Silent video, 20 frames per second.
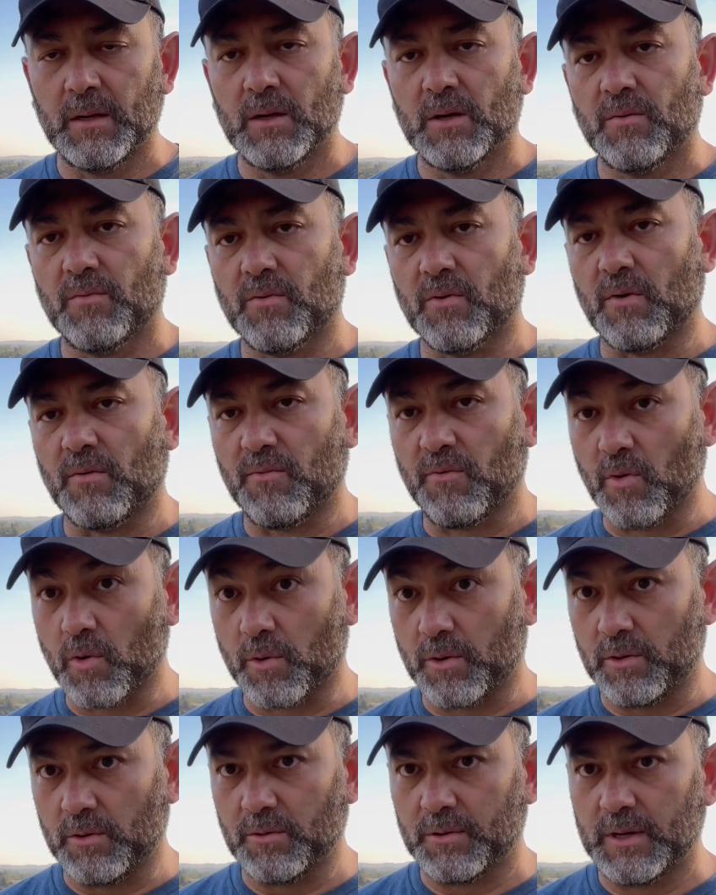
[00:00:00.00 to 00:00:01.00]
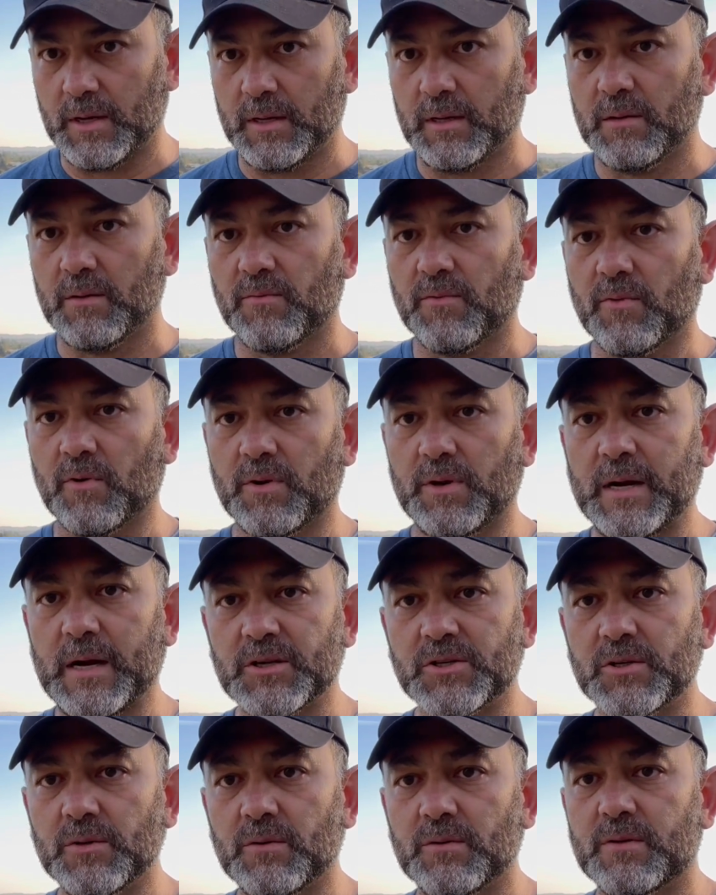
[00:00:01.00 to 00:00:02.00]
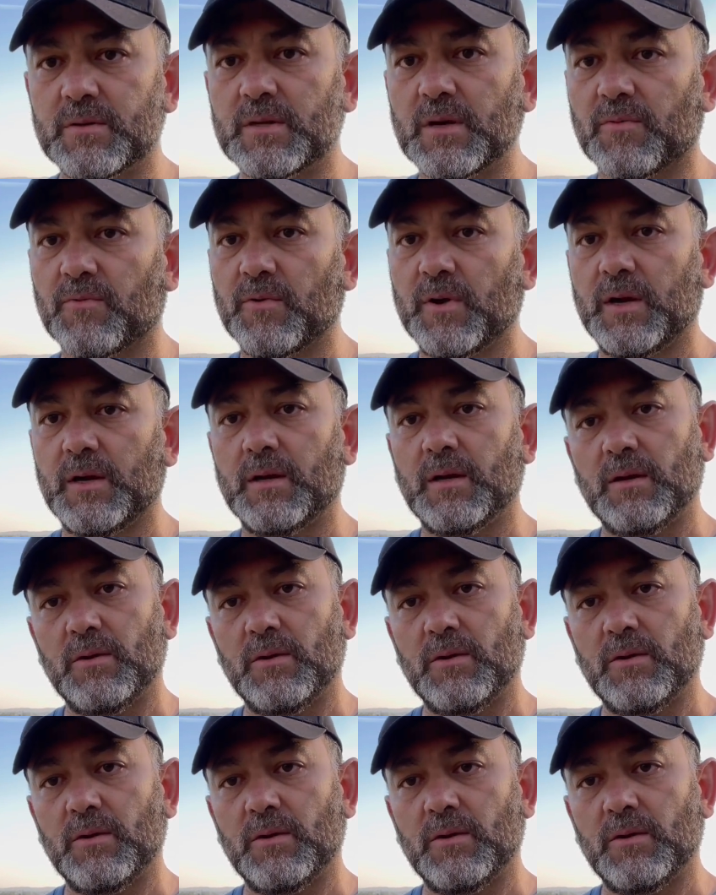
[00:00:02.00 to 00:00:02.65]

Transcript: For a foreigner, okay? For a national, it's different.